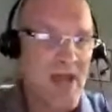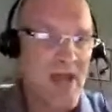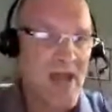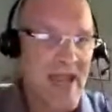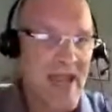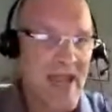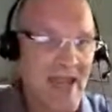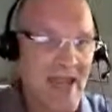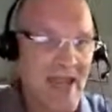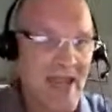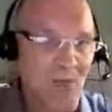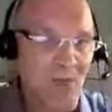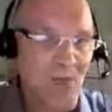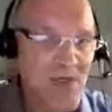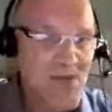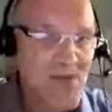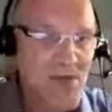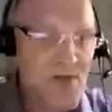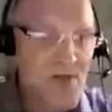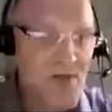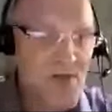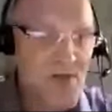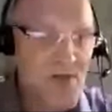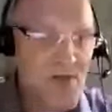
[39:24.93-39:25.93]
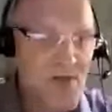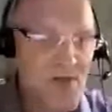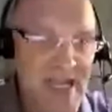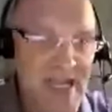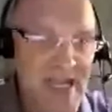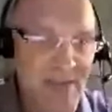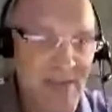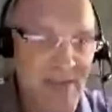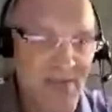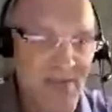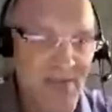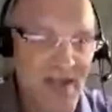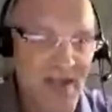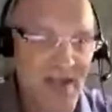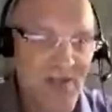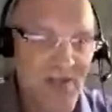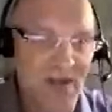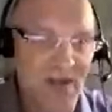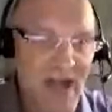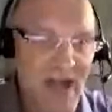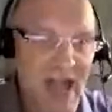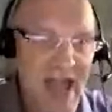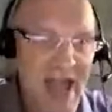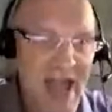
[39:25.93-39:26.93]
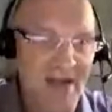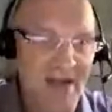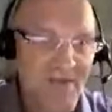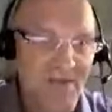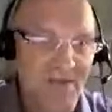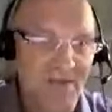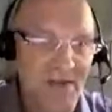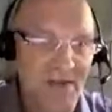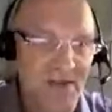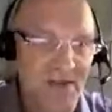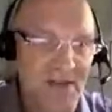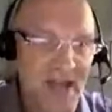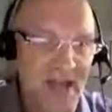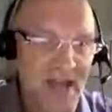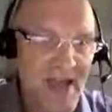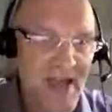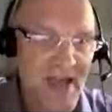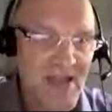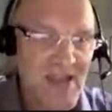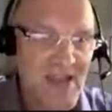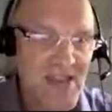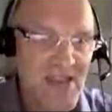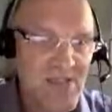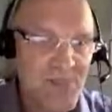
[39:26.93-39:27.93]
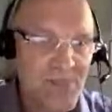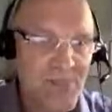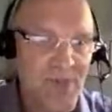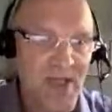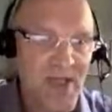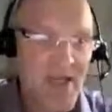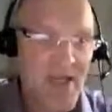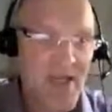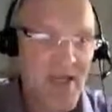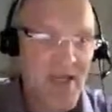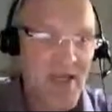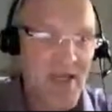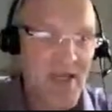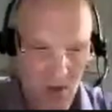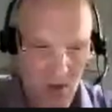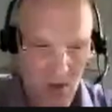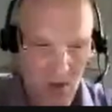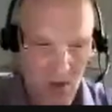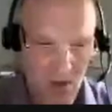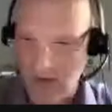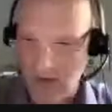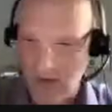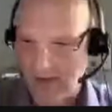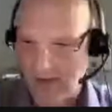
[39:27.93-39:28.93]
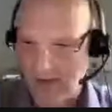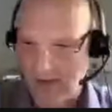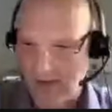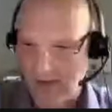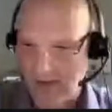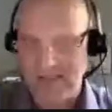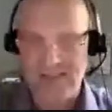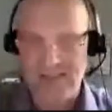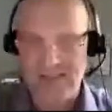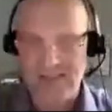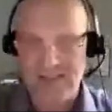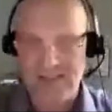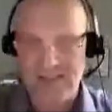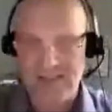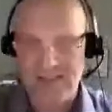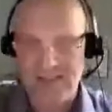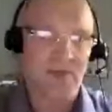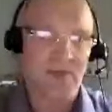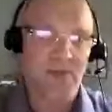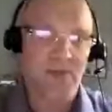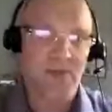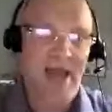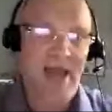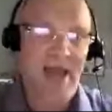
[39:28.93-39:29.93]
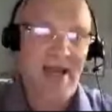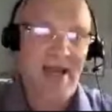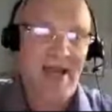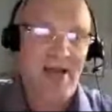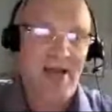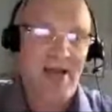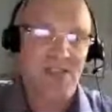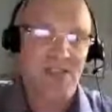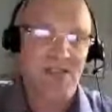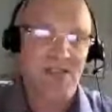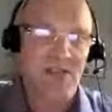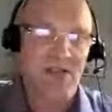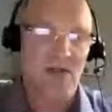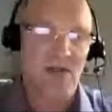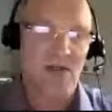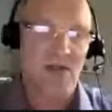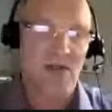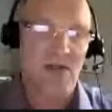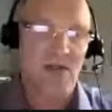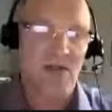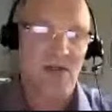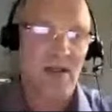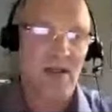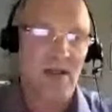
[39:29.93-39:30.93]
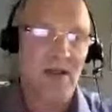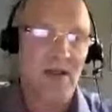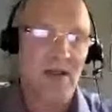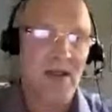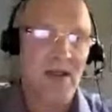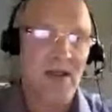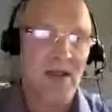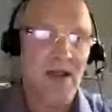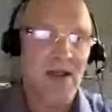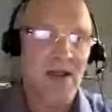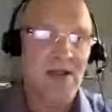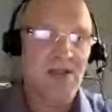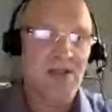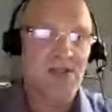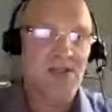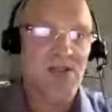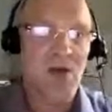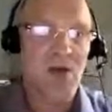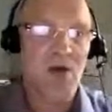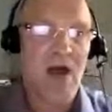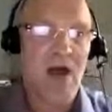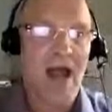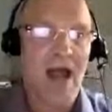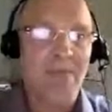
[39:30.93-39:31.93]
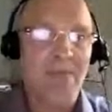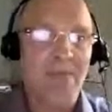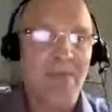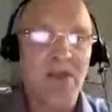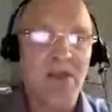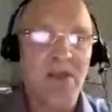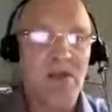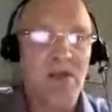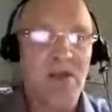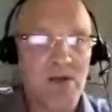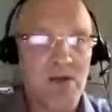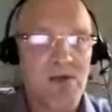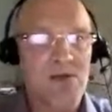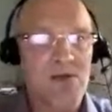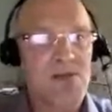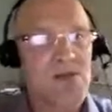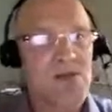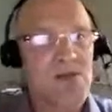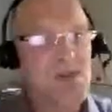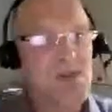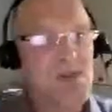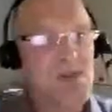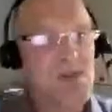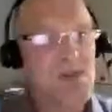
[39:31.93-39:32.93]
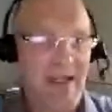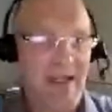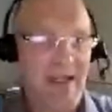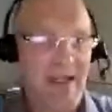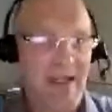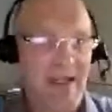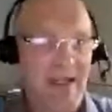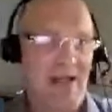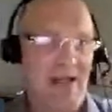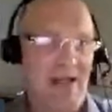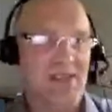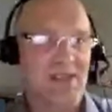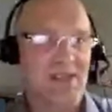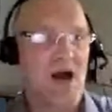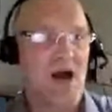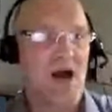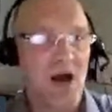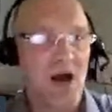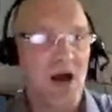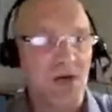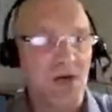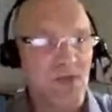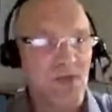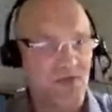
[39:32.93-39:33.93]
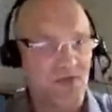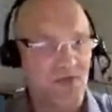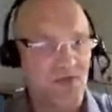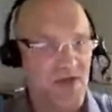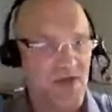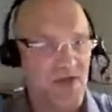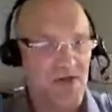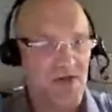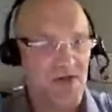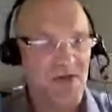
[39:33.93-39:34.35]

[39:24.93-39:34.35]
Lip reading: And I want to do the same thing for everything in this big, long list. So I'm going to back out just a little bit. So I'm going to use, you might guess, the autofill.